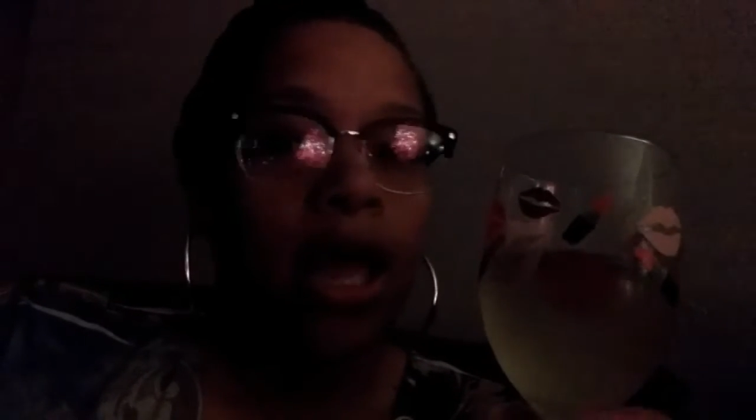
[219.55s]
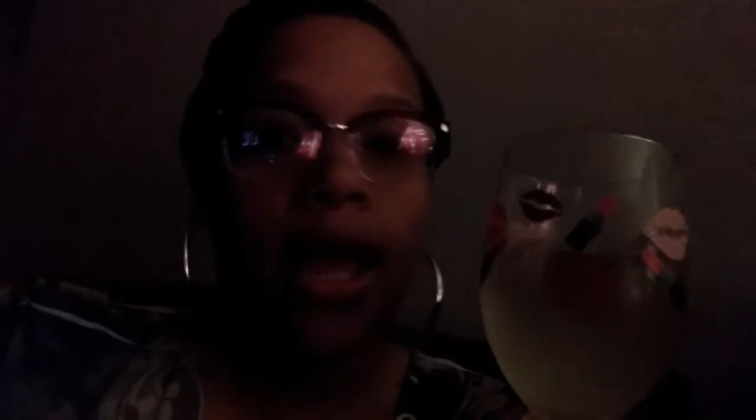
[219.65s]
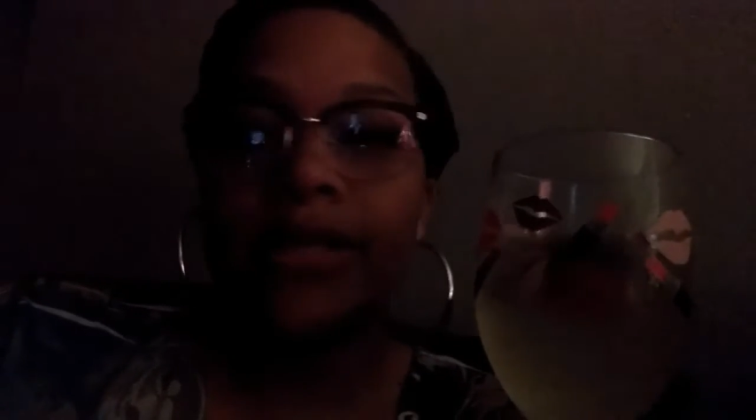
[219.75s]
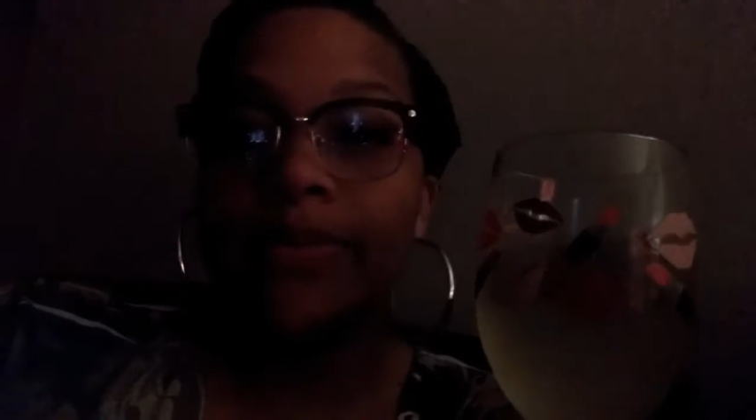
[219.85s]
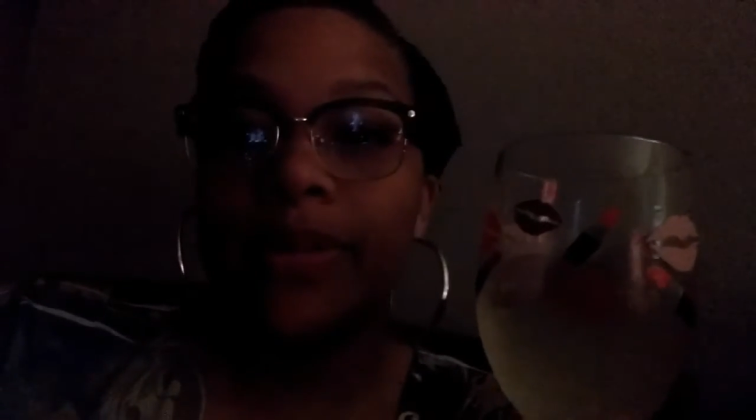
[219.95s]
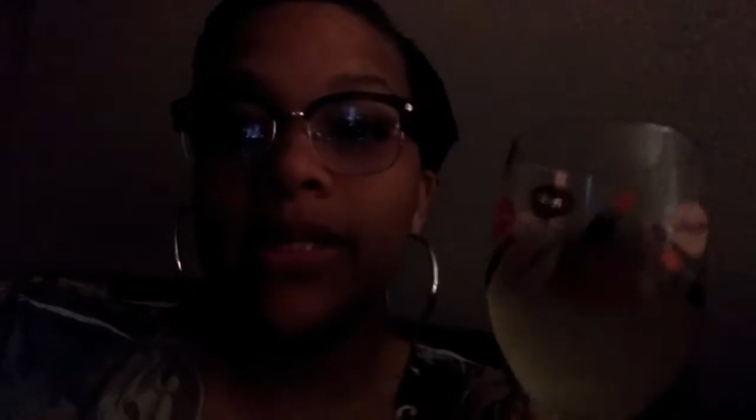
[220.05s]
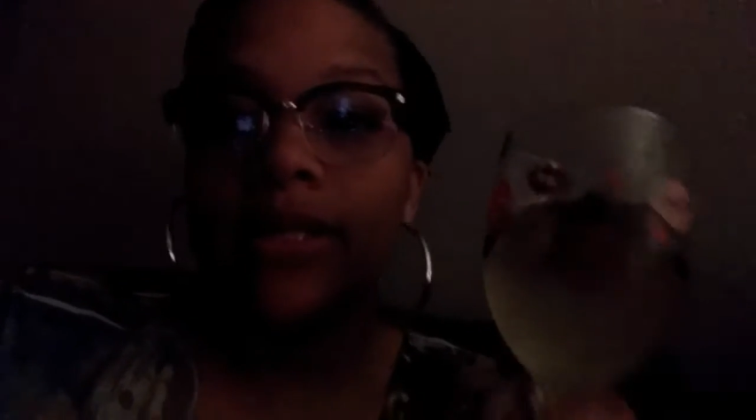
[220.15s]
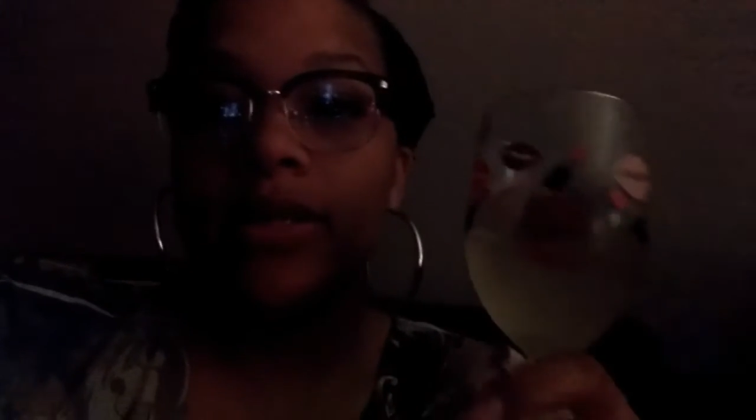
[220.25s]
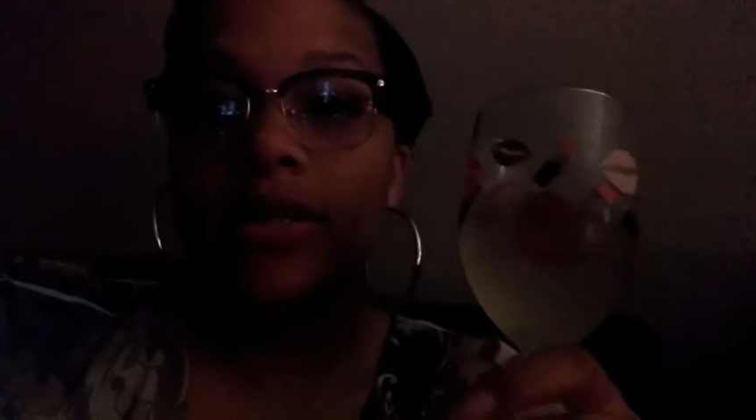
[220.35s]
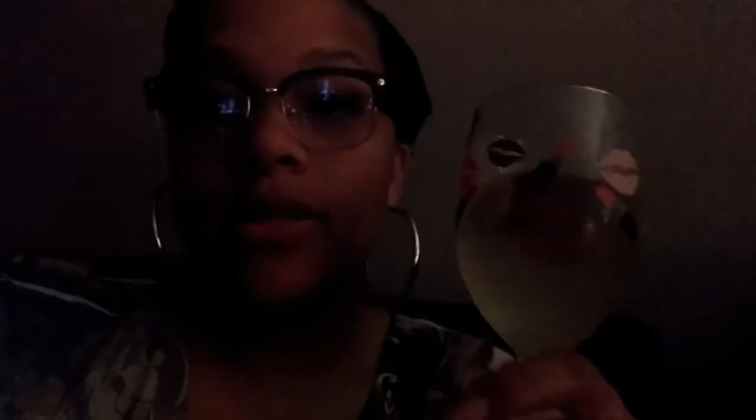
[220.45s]
Had some
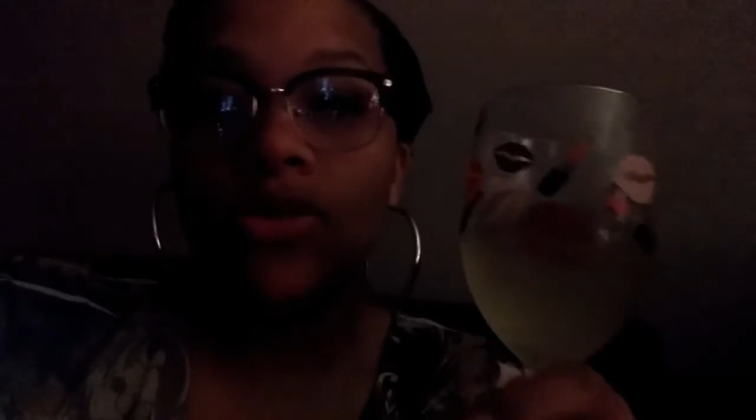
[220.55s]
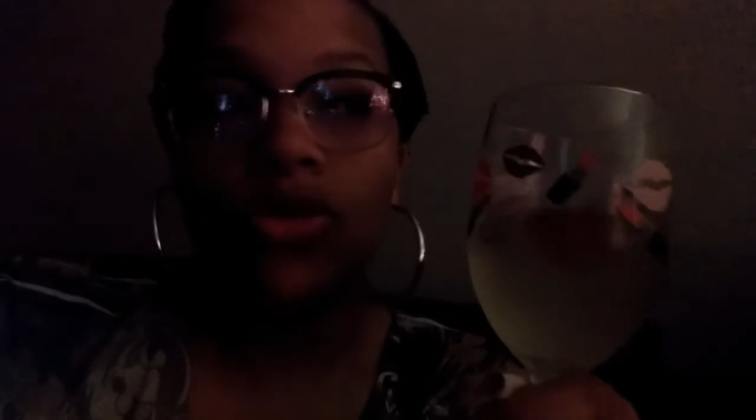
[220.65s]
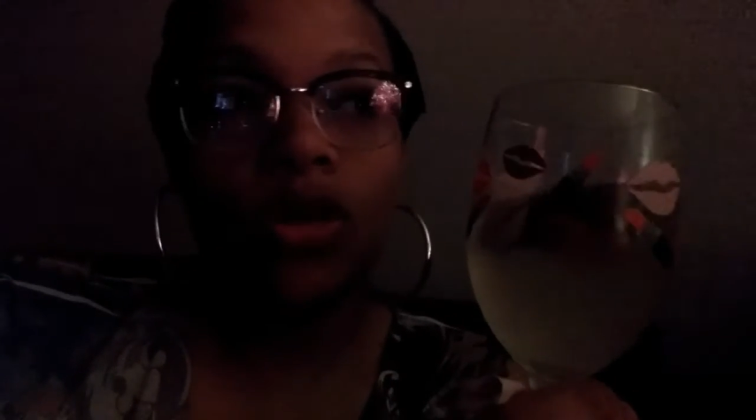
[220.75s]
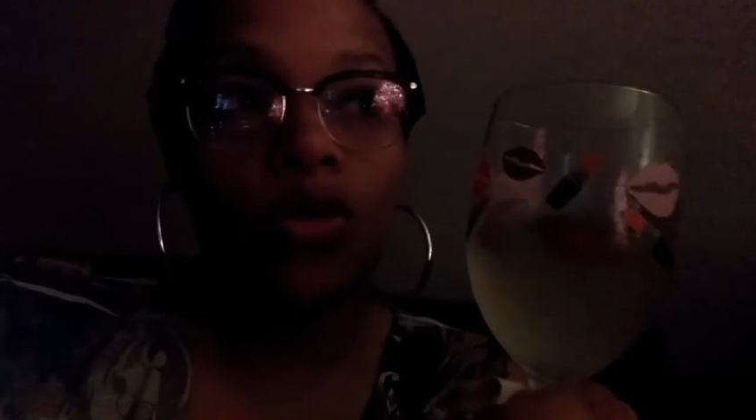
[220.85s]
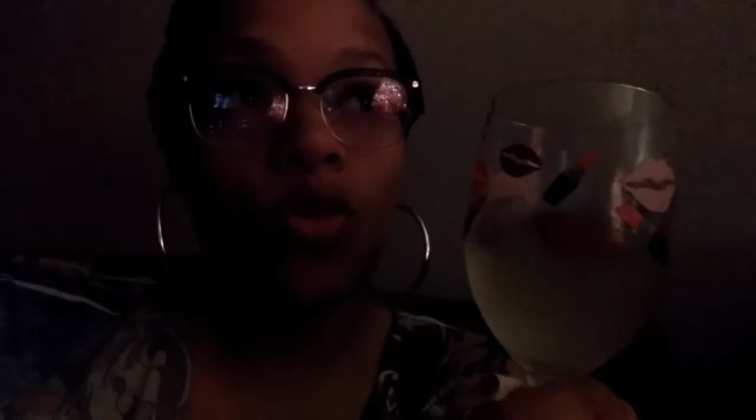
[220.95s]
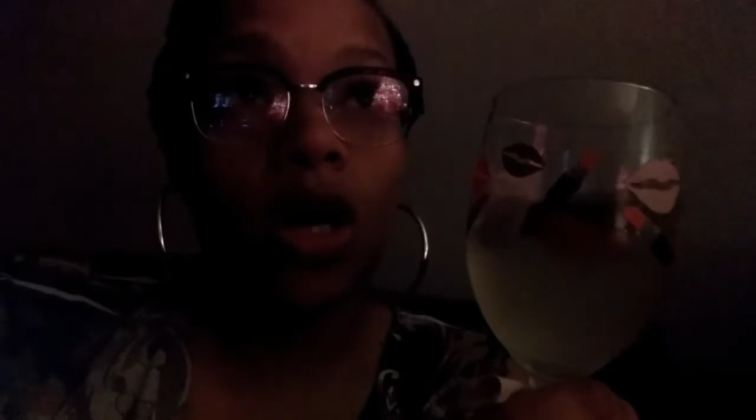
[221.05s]
pizza, drinking